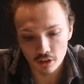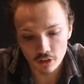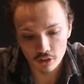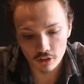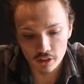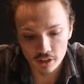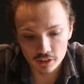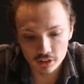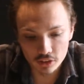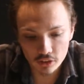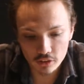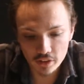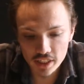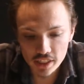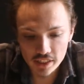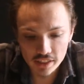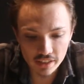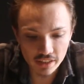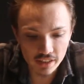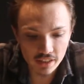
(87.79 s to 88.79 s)
Alright, so it
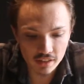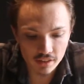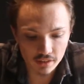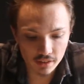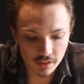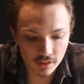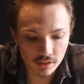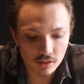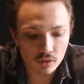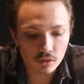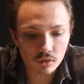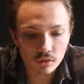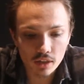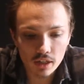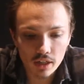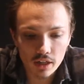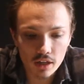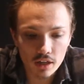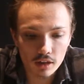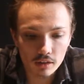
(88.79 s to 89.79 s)
is this little
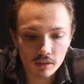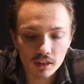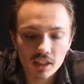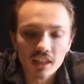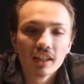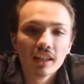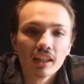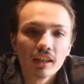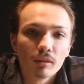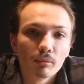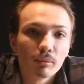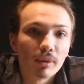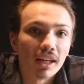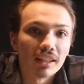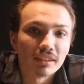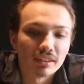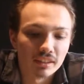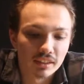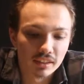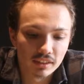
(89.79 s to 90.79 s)
clear
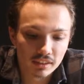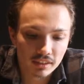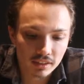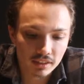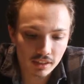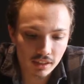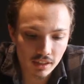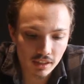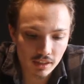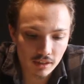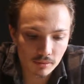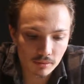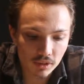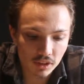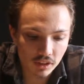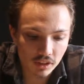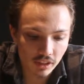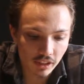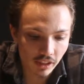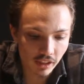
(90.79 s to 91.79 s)
plastic
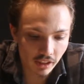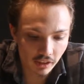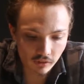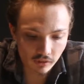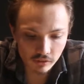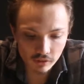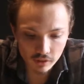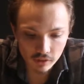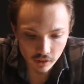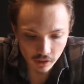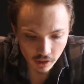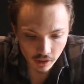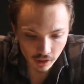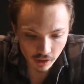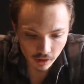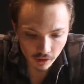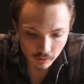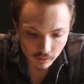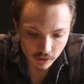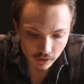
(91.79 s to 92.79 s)
sleeve.
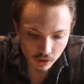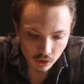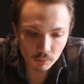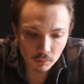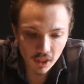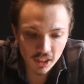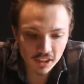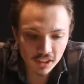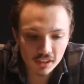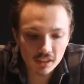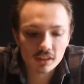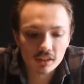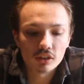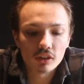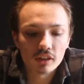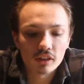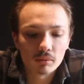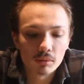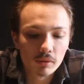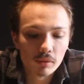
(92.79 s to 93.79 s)
It's basically so
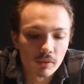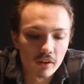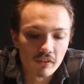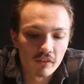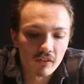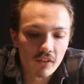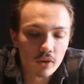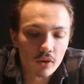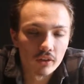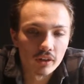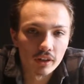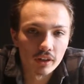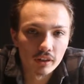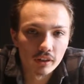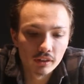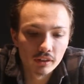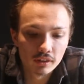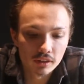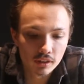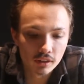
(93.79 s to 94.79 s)
I can put my phone in
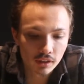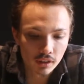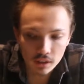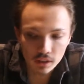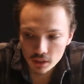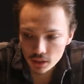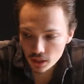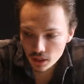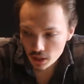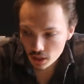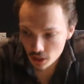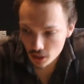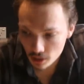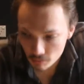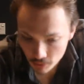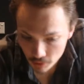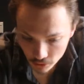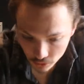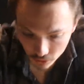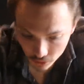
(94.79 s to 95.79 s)
it, if
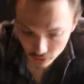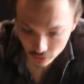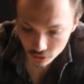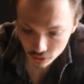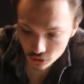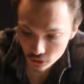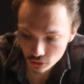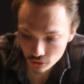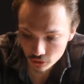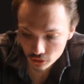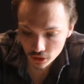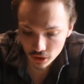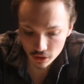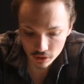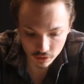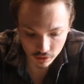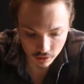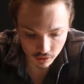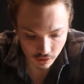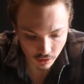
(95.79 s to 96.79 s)
I can show you
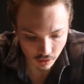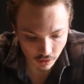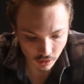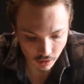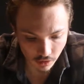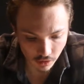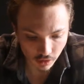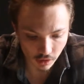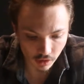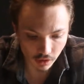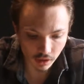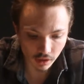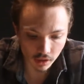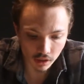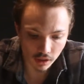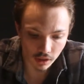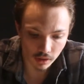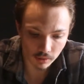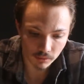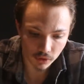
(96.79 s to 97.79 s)

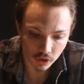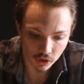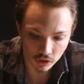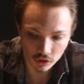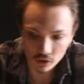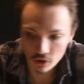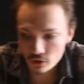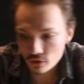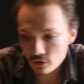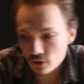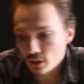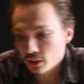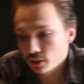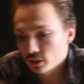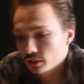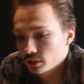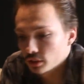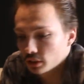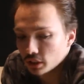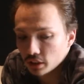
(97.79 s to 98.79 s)
that, so that
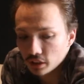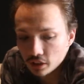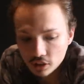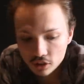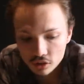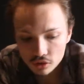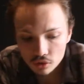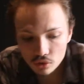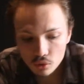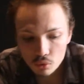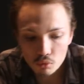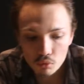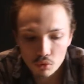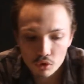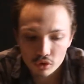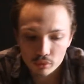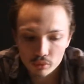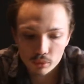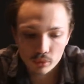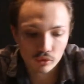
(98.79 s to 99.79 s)
it is all
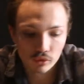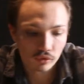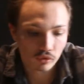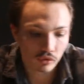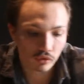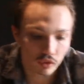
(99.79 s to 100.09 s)
waterproof.